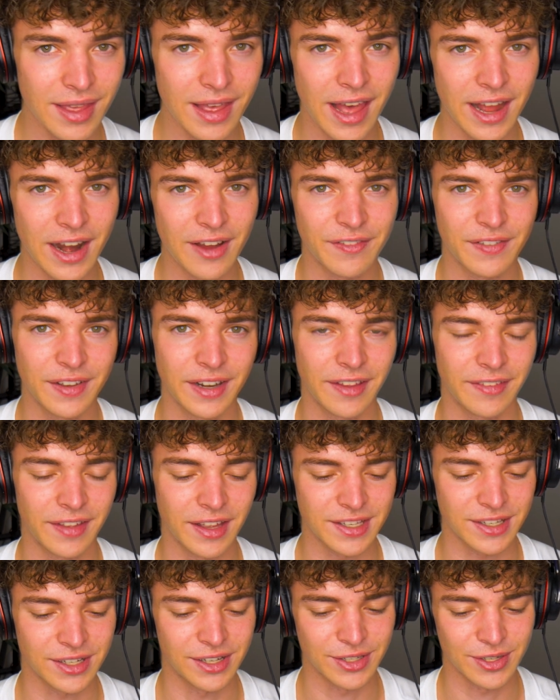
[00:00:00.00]
And I think that
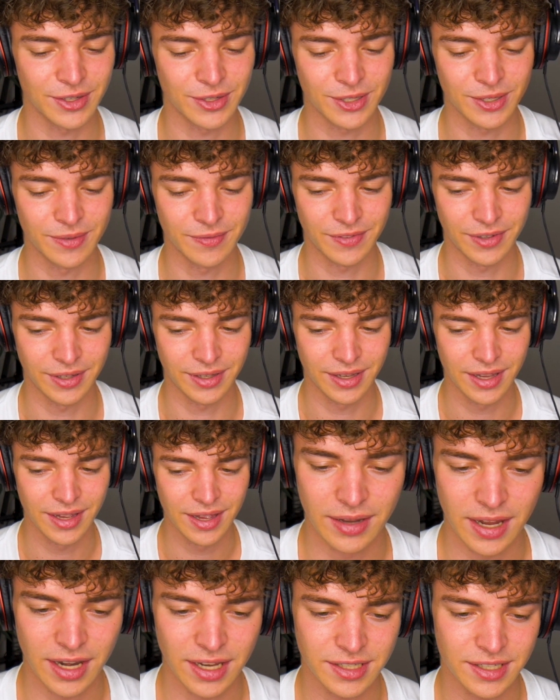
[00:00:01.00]
that's also something that